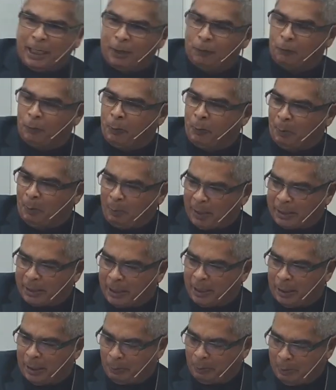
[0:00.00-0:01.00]
I
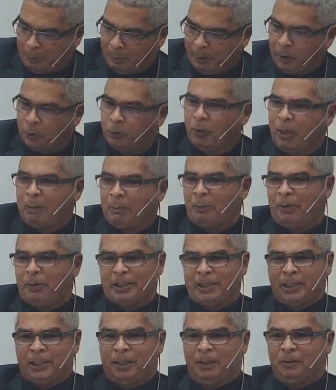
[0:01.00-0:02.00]
kneel down before
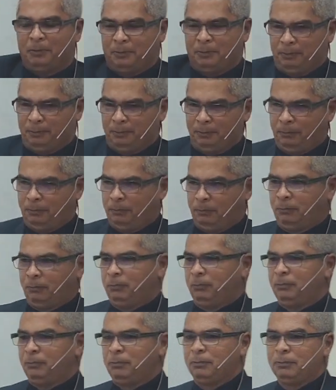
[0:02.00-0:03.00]
you, brother Marcelo,
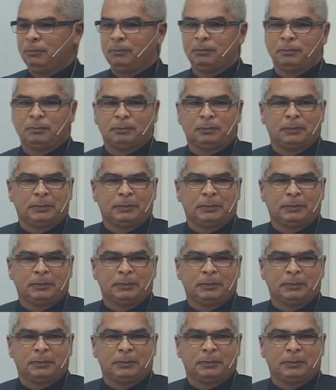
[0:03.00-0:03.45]
forgive me.